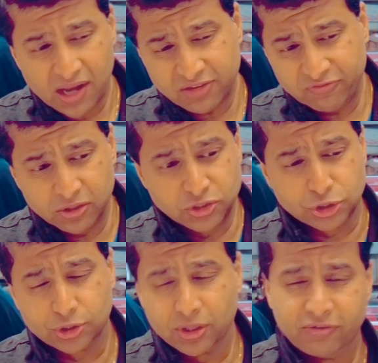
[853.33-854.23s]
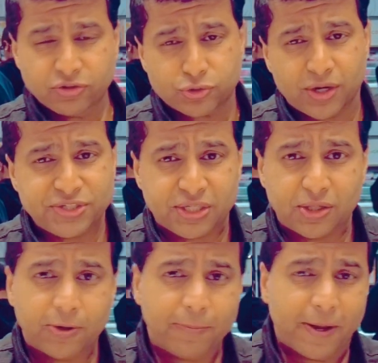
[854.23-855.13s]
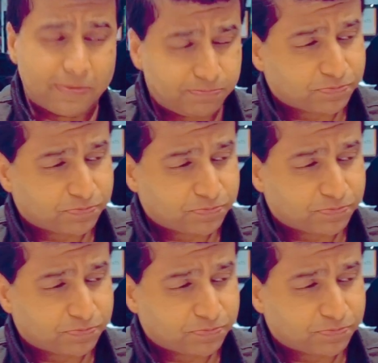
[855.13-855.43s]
I can feel the sugar levels rising a little bit.